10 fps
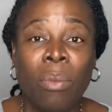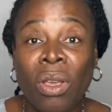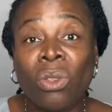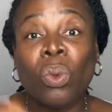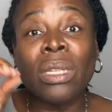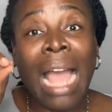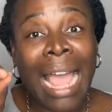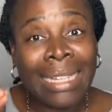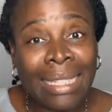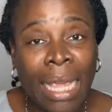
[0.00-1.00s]
Because when
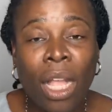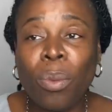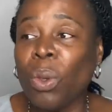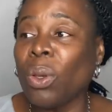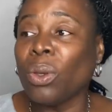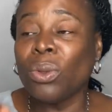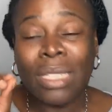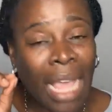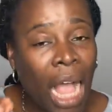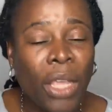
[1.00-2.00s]
I
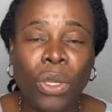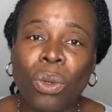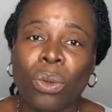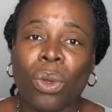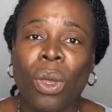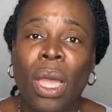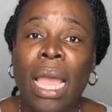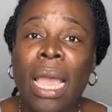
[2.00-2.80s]
tell you